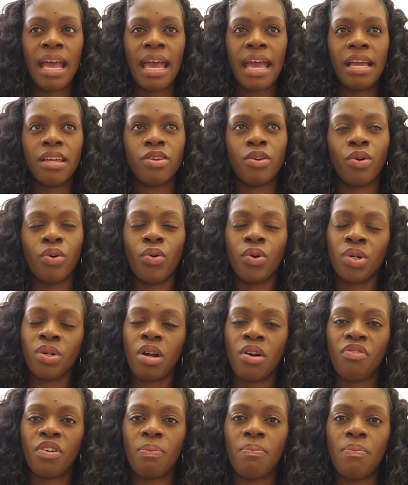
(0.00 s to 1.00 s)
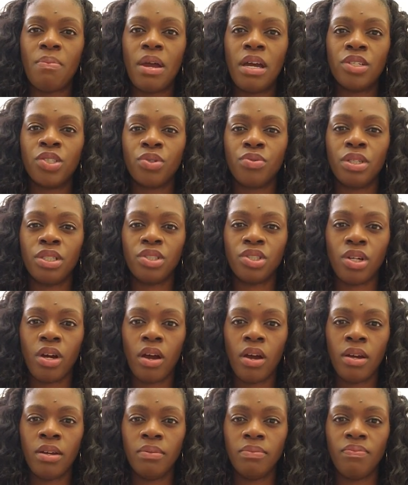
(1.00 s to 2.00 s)
and you're ordering off a measuring
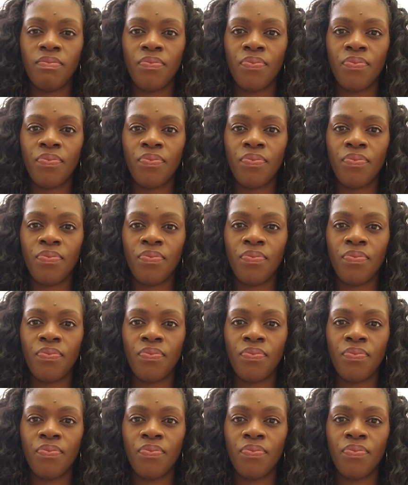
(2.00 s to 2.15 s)
chart,